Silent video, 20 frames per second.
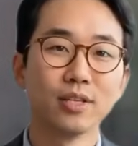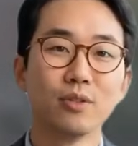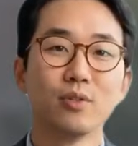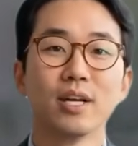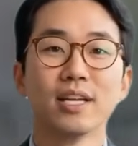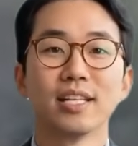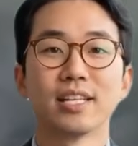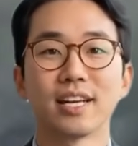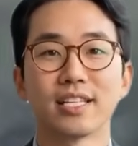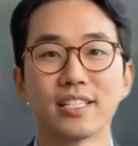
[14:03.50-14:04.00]
into
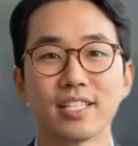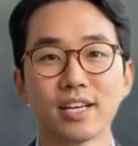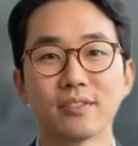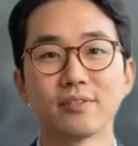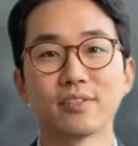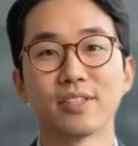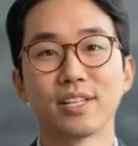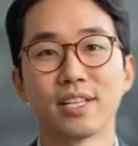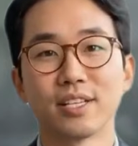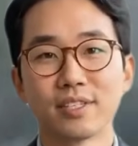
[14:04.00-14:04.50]
a dense
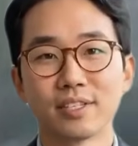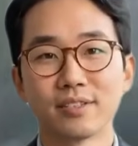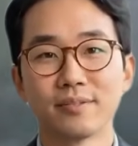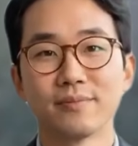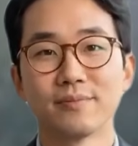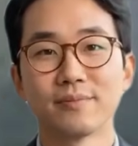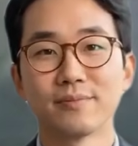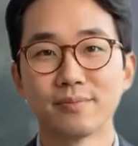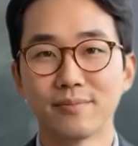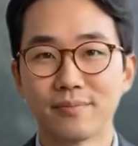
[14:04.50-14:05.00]
minefield.
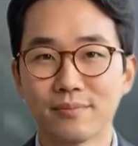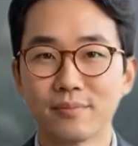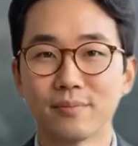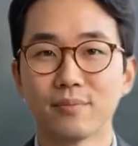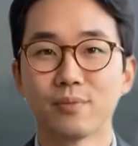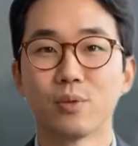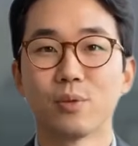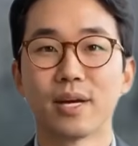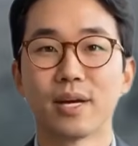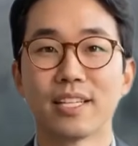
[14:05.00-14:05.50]

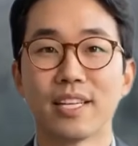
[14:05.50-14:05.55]
Its